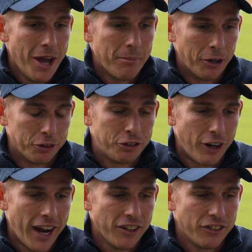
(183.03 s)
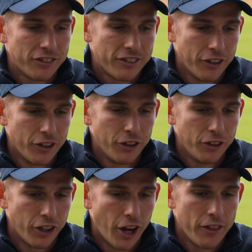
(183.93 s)
But it was strange
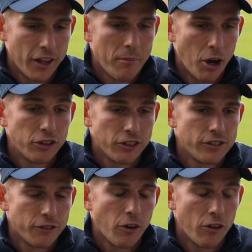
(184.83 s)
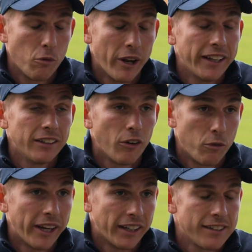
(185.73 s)
to, the emotions of
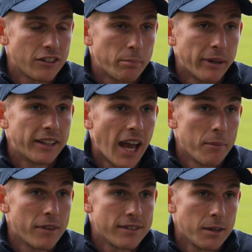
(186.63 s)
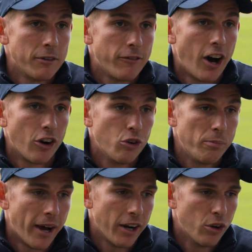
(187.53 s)
winning such a big game in the semi-final,
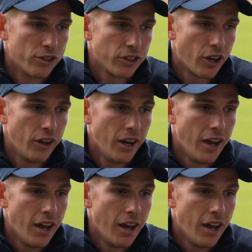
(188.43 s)
but also